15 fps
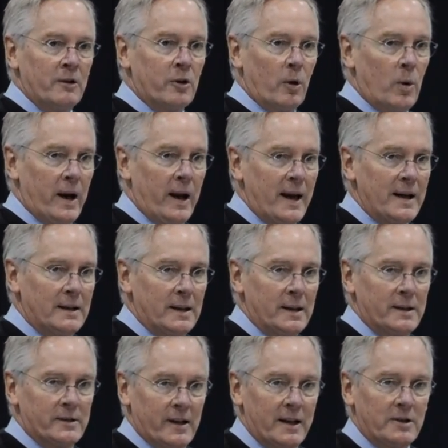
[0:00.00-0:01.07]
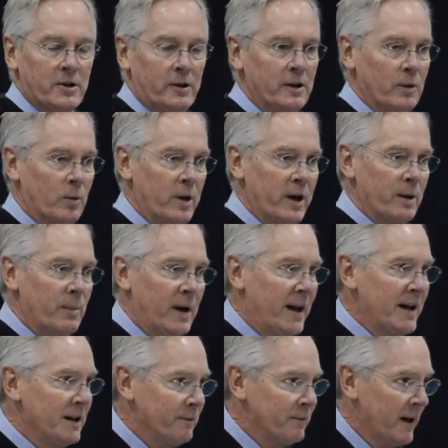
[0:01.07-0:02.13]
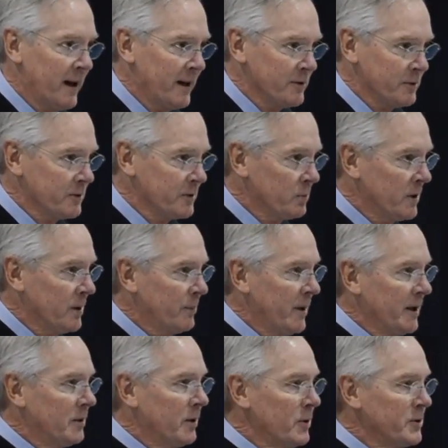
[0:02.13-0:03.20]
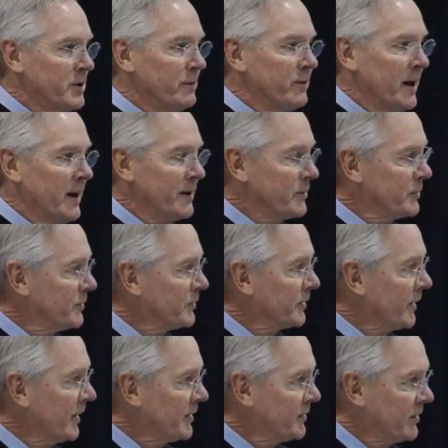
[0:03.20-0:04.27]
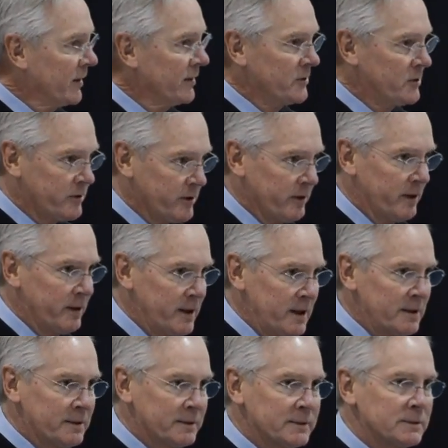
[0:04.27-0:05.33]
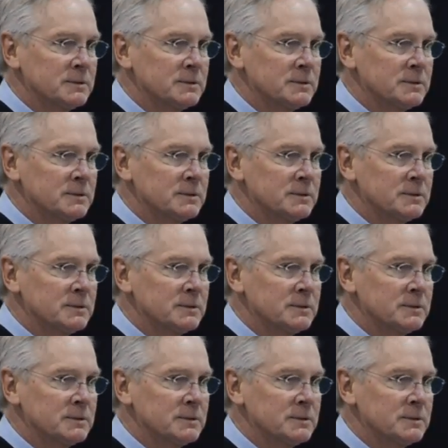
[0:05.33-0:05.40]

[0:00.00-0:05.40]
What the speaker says: So what I did is I turned to one of my advisors, one of my close advisors, and I said, Siri,